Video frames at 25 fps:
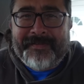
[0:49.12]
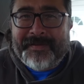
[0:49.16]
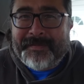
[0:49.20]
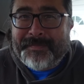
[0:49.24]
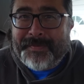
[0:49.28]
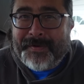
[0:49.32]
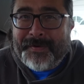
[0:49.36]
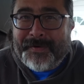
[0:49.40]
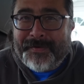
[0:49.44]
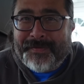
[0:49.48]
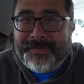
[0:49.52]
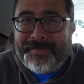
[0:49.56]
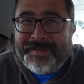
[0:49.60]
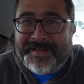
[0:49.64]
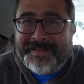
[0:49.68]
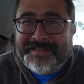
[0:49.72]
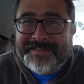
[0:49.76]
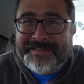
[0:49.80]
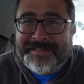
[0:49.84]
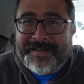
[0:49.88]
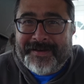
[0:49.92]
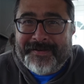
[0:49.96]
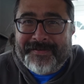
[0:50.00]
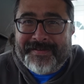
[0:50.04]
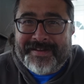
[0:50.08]
the important thing
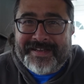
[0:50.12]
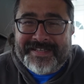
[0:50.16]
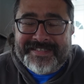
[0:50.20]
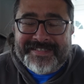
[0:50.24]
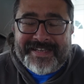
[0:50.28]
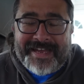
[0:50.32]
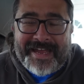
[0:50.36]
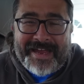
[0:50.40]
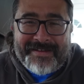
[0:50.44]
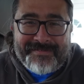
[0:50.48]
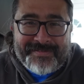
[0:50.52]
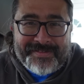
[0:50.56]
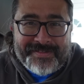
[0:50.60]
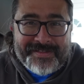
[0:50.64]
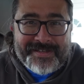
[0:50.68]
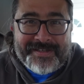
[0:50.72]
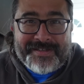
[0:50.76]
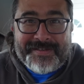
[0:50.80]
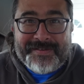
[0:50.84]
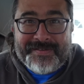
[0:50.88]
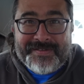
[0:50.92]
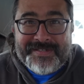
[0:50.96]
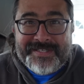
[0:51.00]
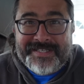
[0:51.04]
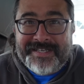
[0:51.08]
to know is
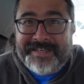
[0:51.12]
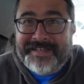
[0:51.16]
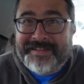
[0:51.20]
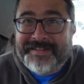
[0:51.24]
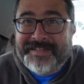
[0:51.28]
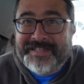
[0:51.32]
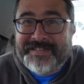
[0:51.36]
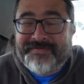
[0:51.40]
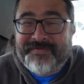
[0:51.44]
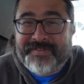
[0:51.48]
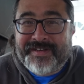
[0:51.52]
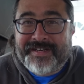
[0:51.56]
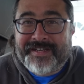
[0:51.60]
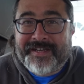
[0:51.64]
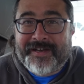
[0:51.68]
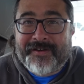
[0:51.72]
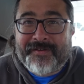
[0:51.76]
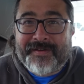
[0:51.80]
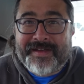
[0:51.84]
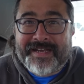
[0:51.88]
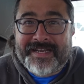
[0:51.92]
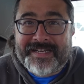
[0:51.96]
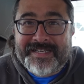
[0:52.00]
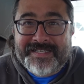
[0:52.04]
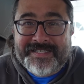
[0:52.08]
everything you see in this video,
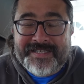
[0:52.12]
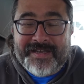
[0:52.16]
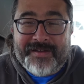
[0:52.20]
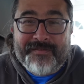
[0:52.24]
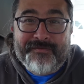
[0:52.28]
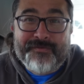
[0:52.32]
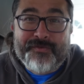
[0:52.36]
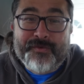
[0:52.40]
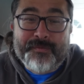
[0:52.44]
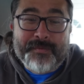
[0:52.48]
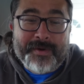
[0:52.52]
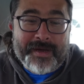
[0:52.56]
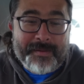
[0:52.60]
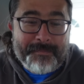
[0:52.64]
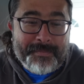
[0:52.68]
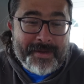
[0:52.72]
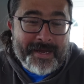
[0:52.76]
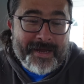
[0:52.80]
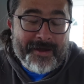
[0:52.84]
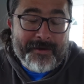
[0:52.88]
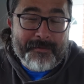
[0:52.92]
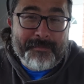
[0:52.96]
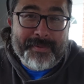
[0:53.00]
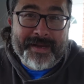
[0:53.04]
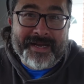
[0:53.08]
except for my
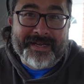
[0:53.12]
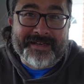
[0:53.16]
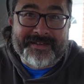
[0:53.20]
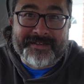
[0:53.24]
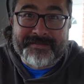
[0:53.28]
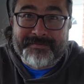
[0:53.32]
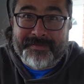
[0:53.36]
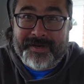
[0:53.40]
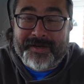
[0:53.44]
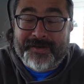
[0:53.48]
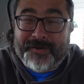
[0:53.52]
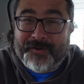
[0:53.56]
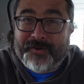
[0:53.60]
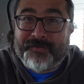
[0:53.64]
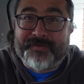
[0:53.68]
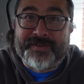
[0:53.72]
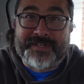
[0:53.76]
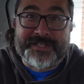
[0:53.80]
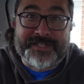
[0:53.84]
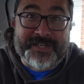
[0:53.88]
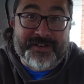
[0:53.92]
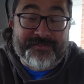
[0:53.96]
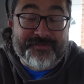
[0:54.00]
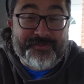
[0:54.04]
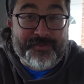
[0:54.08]
power bank and my coffee
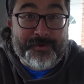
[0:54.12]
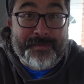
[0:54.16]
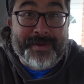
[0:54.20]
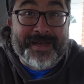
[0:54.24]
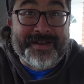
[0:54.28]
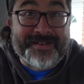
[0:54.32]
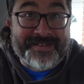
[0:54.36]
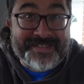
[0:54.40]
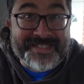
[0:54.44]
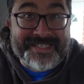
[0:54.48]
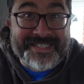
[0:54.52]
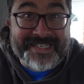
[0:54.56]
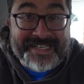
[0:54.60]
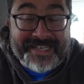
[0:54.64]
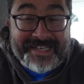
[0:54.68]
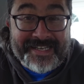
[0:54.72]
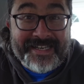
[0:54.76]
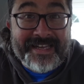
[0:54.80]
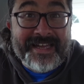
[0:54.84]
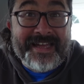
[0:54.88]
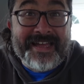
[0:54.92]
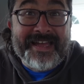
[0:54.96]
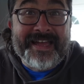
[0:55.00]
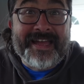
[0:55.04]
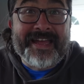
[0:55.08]
stuff you're about to see,
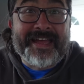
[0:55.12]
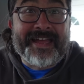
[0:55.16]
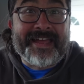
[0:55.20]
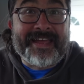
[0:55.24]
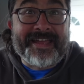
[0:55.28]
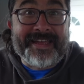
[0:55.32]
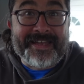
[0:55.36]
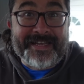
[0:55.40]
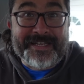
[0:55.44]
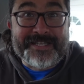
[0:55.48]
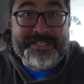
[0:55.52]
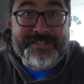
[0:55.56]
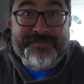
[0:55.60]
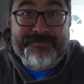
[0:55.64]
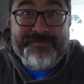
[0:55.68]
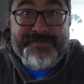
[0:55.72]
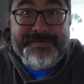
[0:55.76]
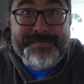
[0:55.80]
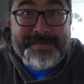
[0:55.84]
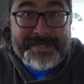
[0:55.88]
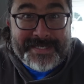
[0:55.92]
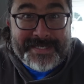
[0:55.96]
is from